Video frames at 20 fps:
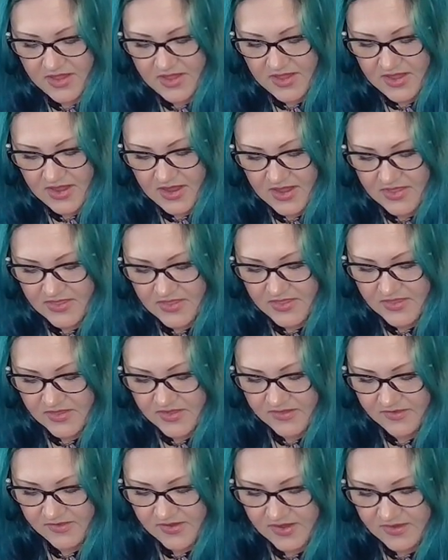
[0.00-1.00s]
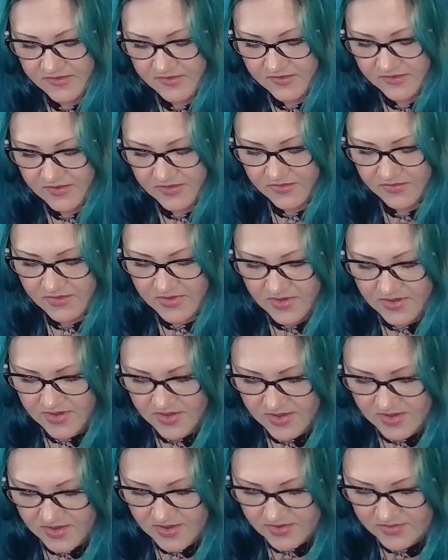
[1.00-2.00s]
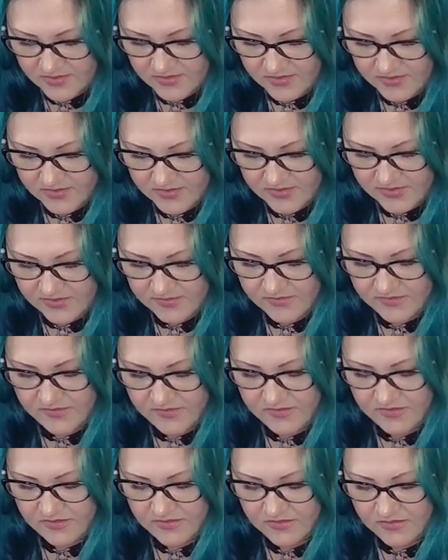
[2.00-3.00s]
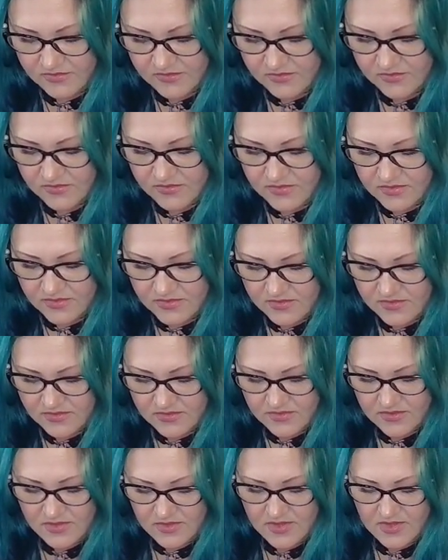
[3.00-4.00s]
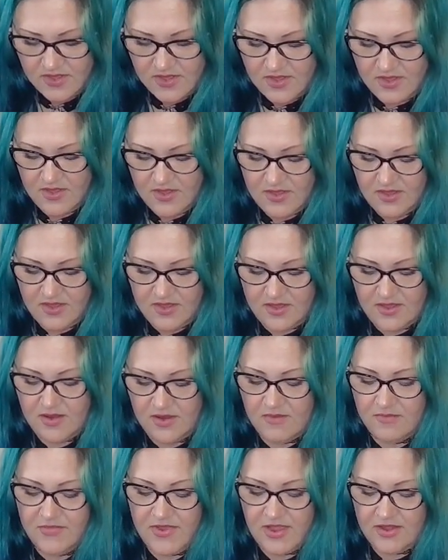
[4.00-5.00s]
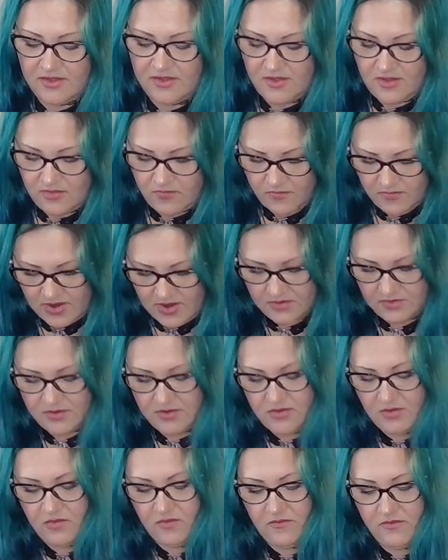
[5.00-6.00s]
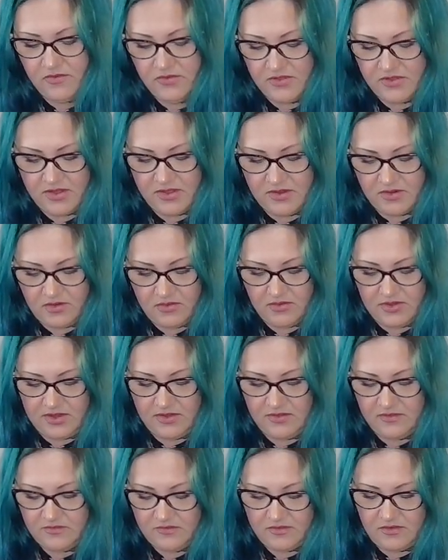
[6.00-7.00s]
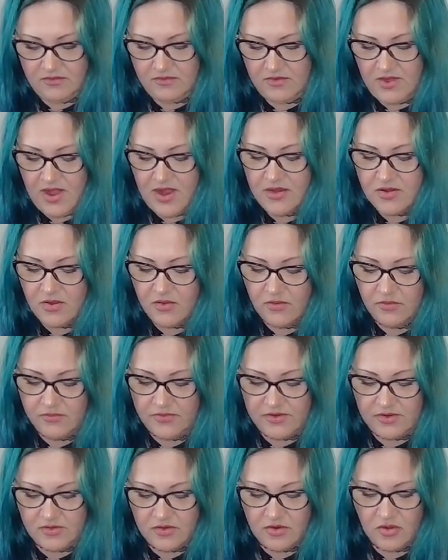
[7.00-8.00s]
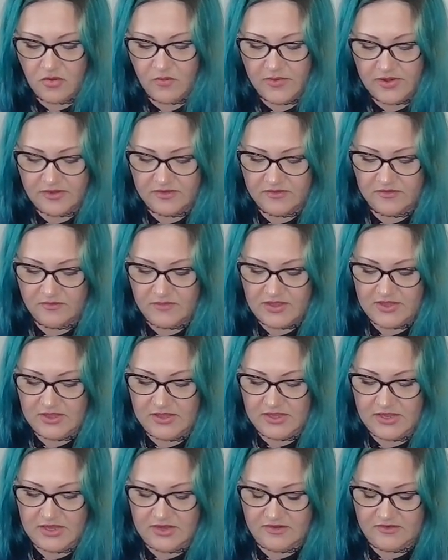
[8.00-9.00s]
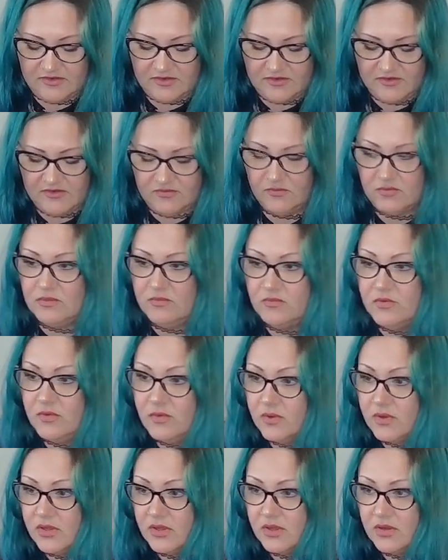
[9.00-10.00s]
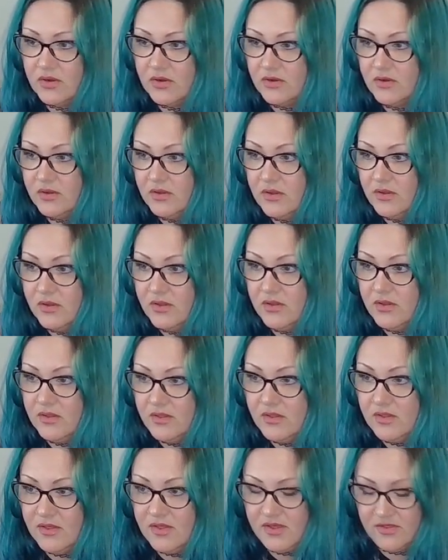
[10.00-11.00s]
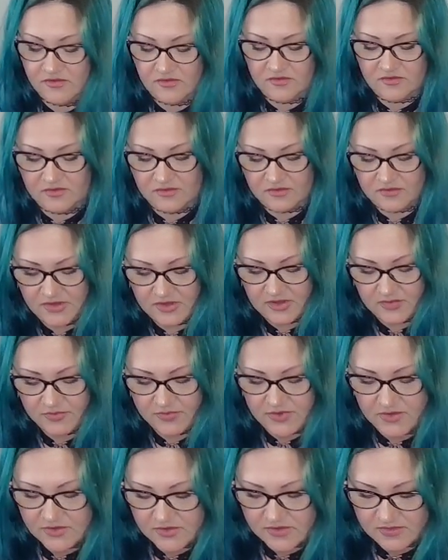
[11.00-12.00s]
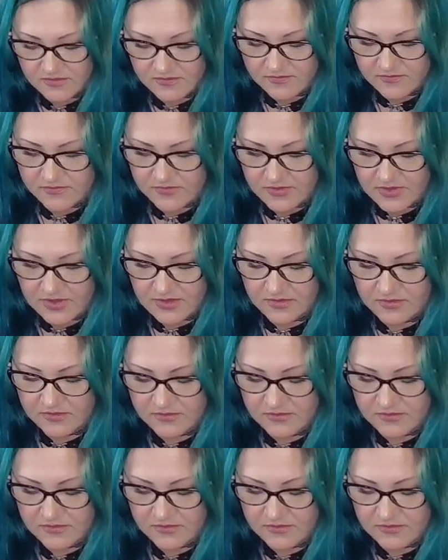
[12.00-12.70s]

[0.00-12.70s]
and then this has to go under these two and back around and over that. Okay, so I know that nobody is making any sense of what I'm doing here. It just looks like a bunch of like